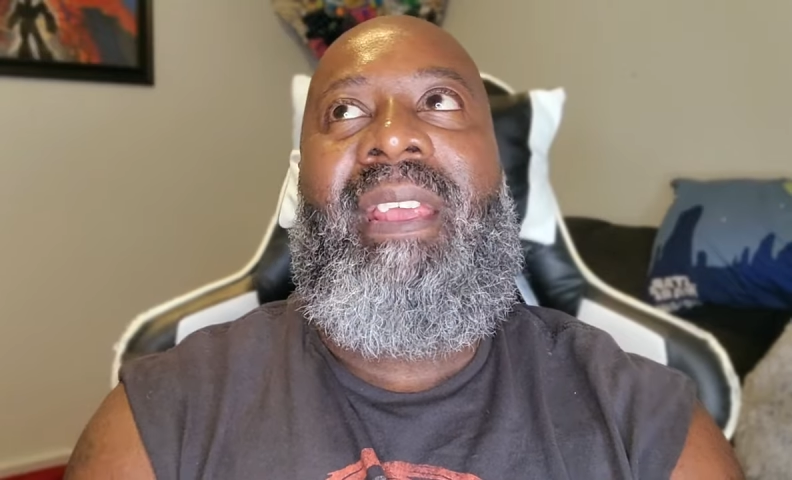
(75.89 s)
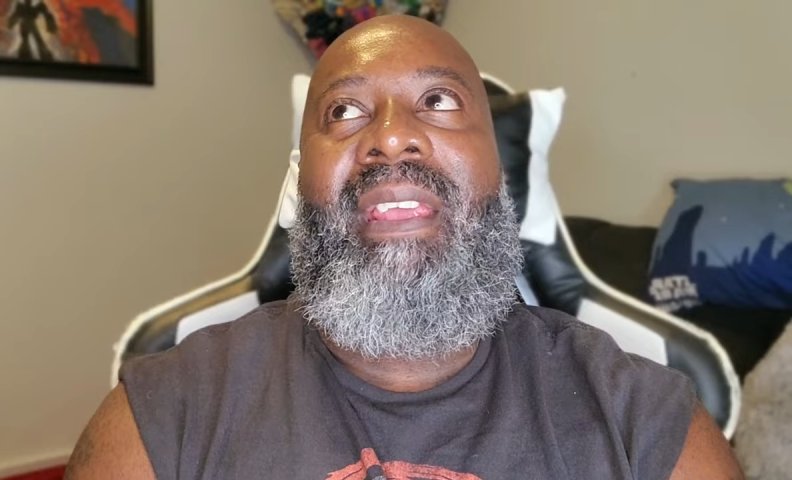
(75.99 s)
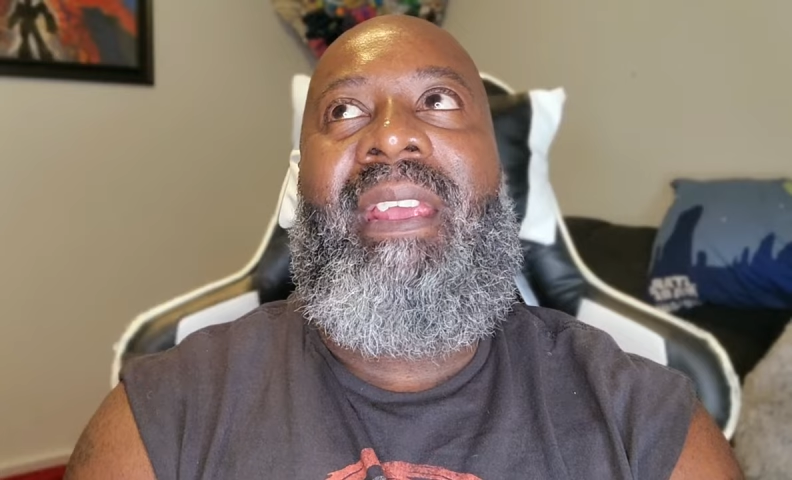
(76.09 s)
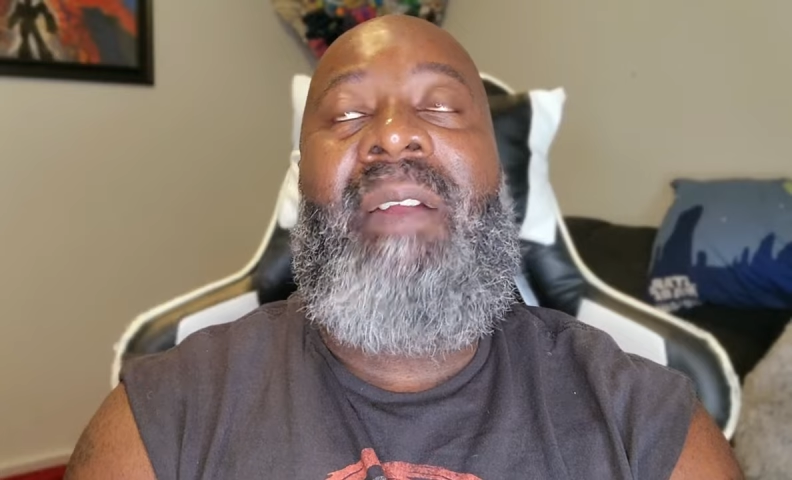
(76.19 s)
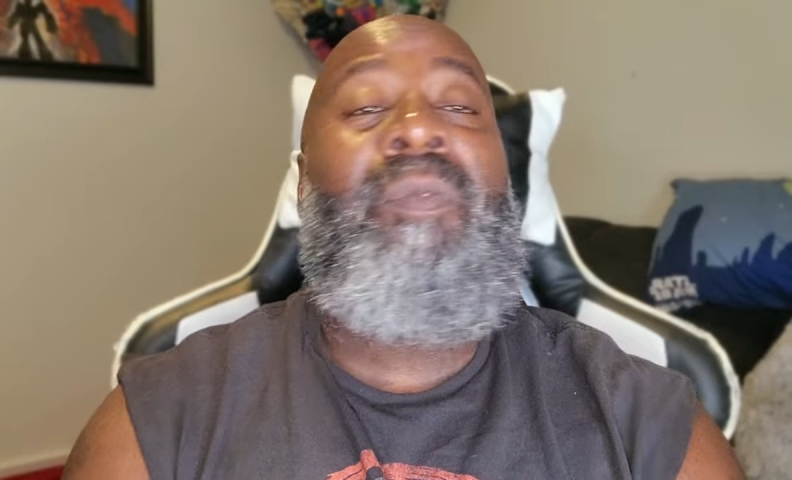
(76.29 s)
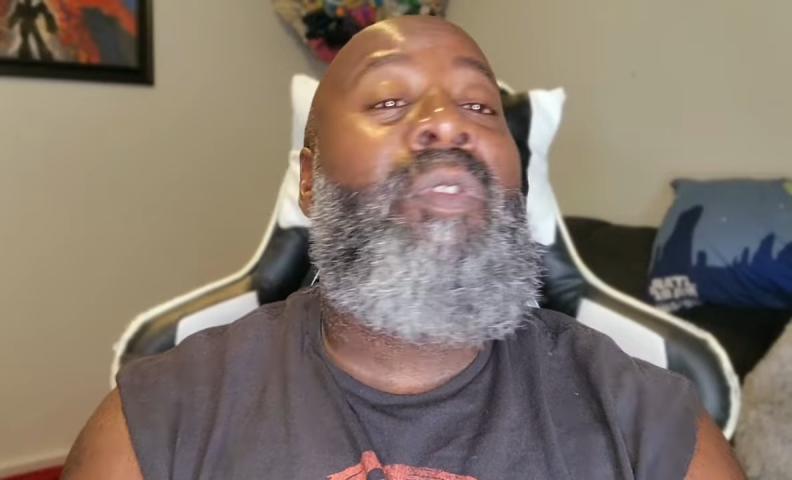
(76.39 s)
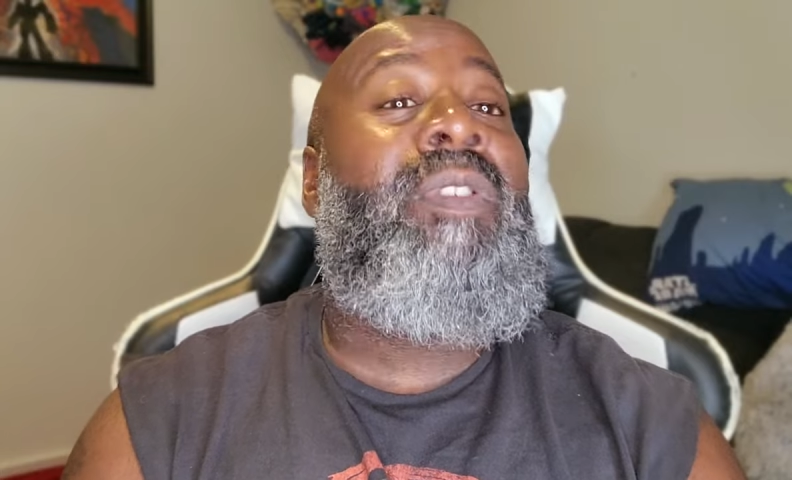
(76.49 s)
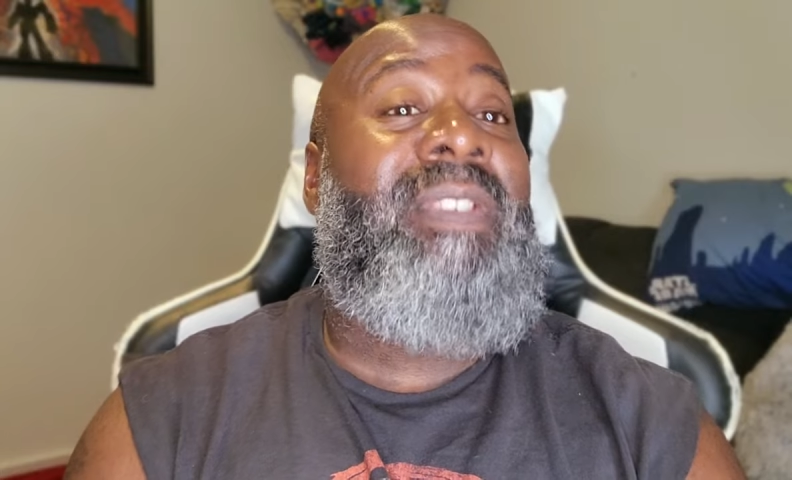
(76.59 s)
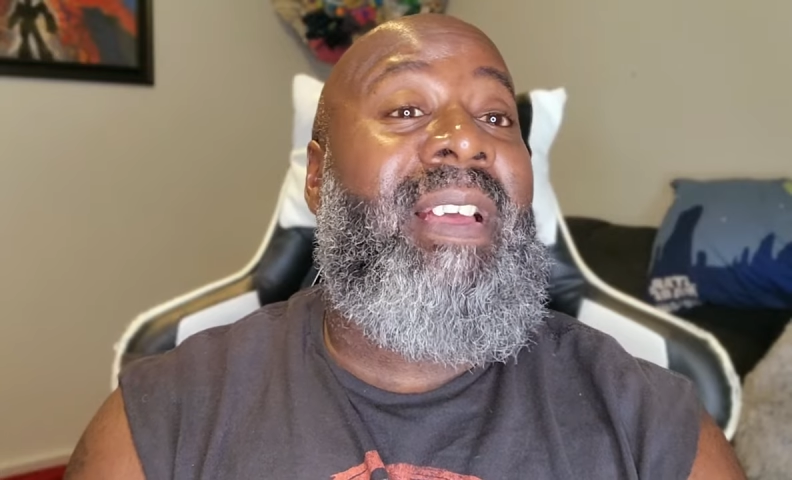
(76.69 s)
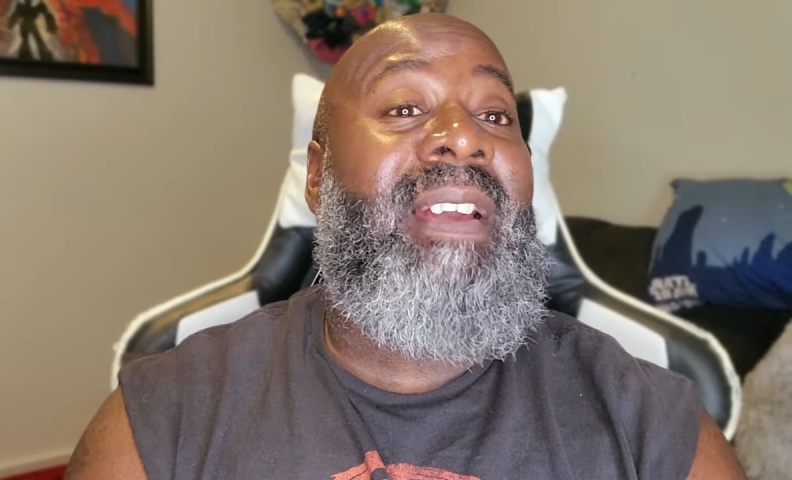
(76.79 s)
and of
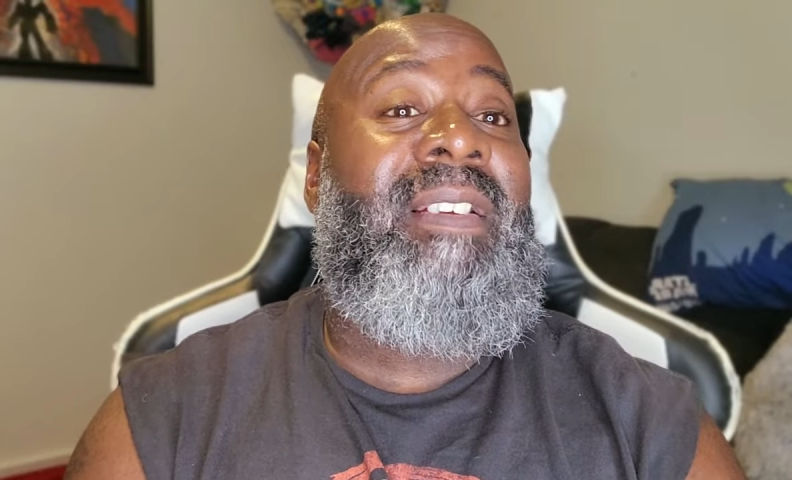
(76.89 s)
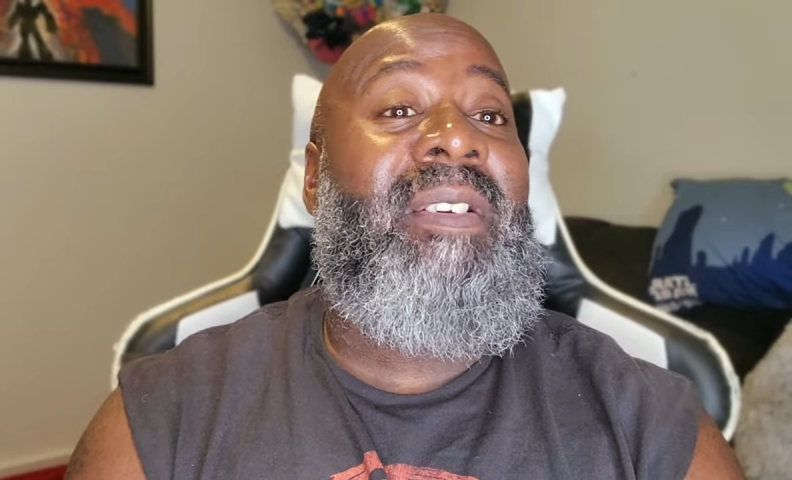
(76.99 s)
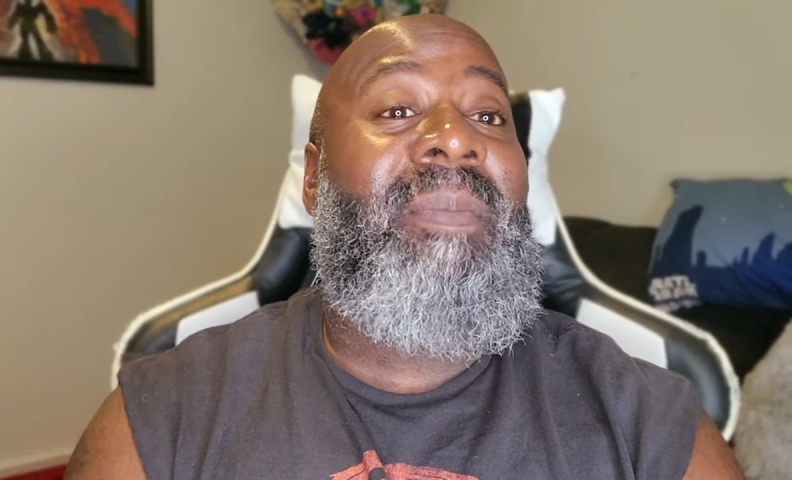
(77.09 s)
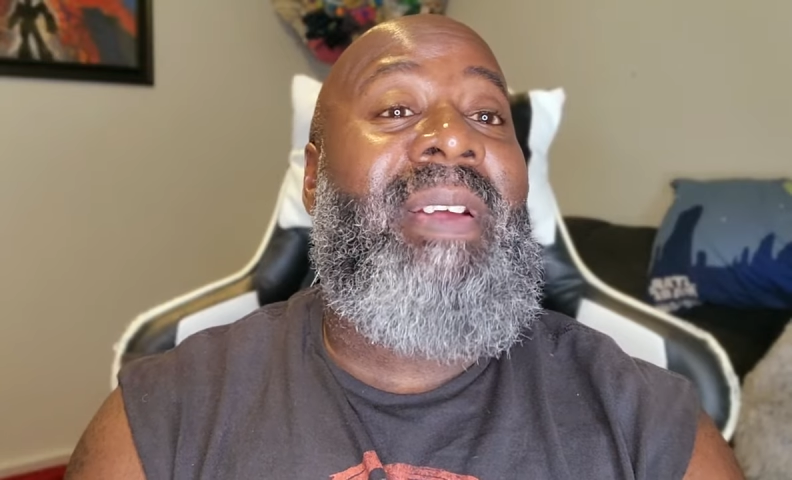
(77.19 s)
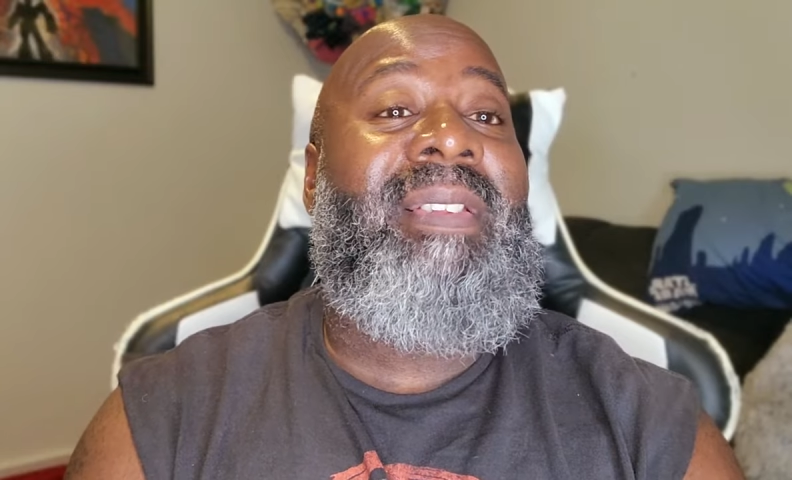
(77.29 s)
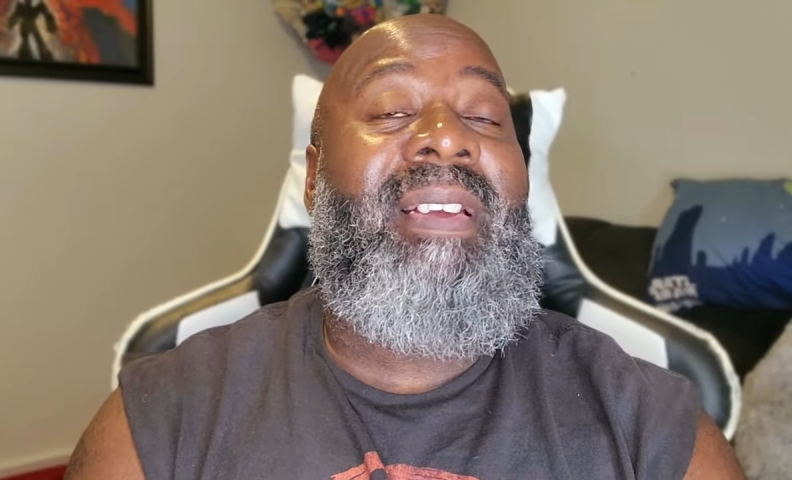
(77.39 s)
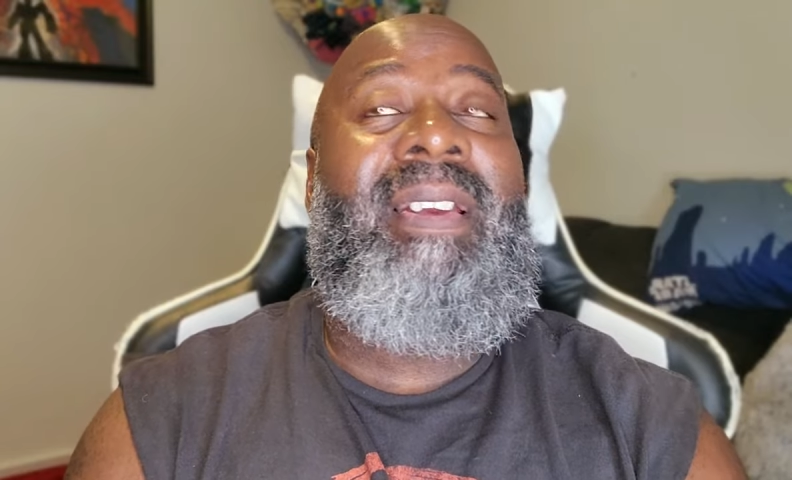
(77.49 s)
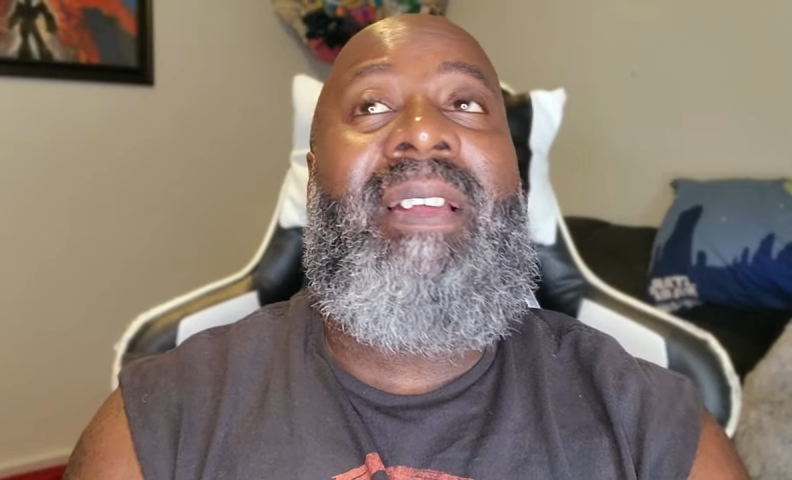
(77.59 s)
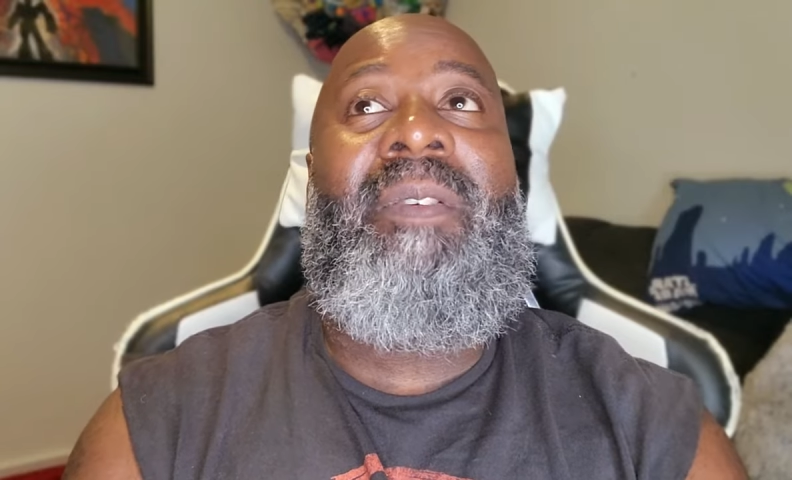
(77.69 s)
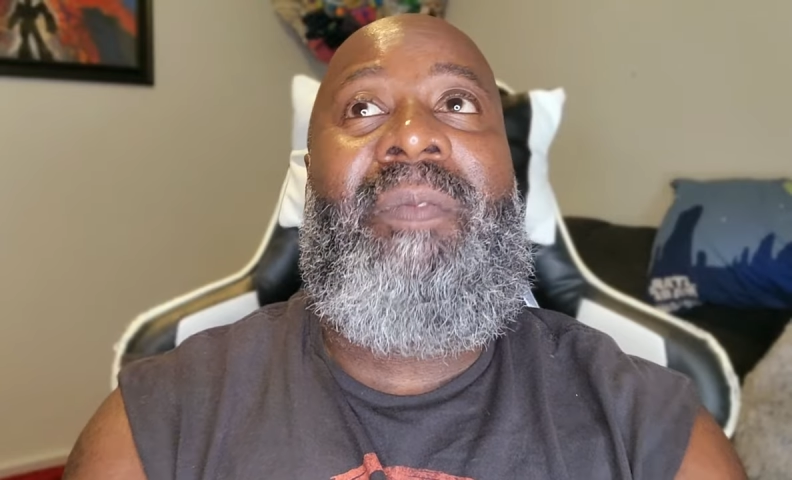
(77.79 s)
course, I got to talk about the
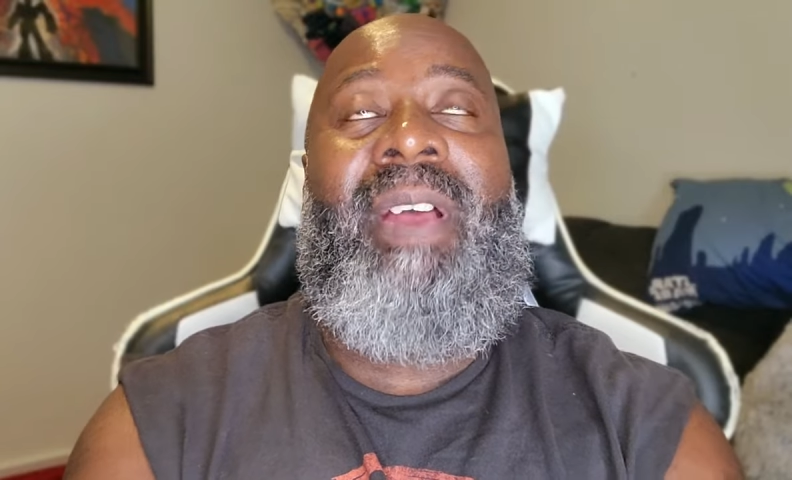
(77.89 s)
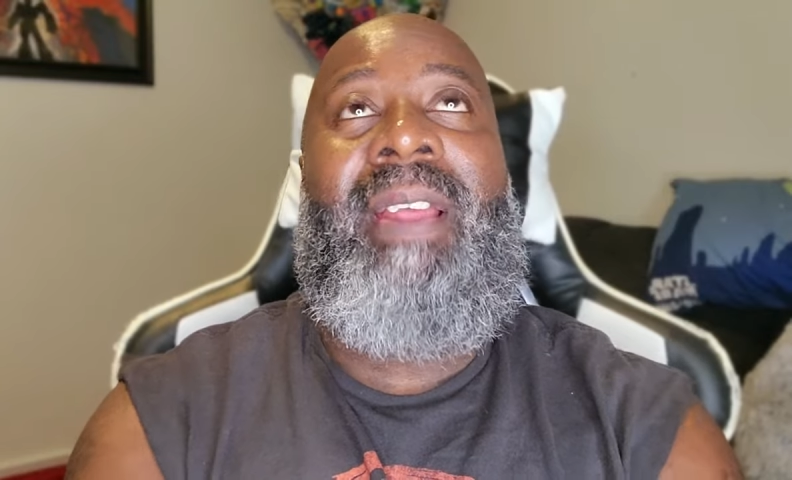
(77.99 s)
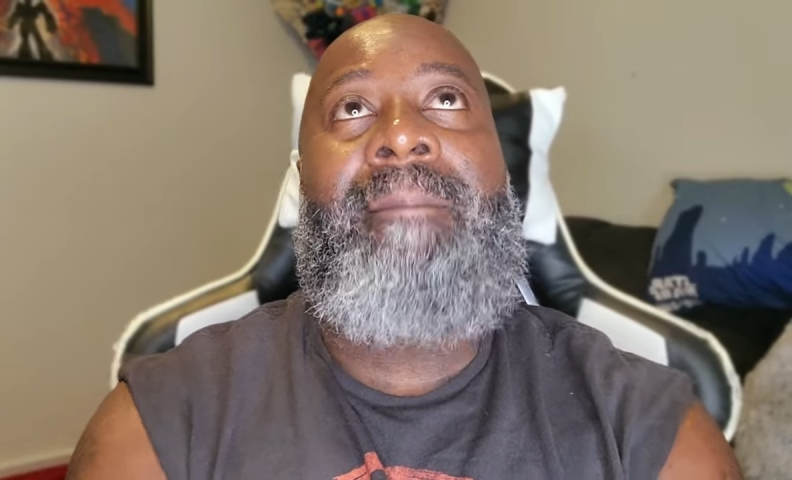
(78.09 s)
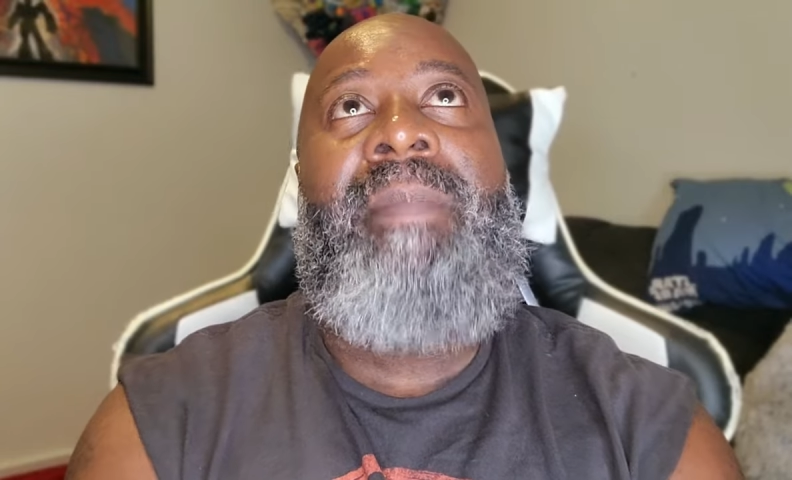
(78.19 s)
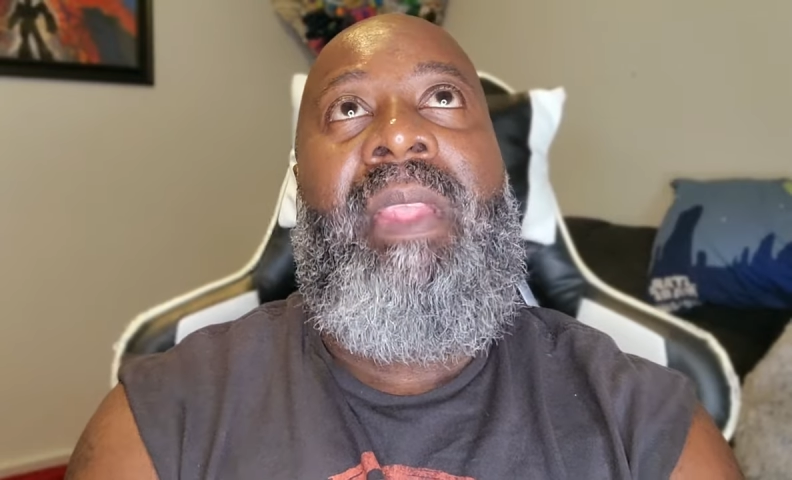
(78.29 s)
Canelo fight.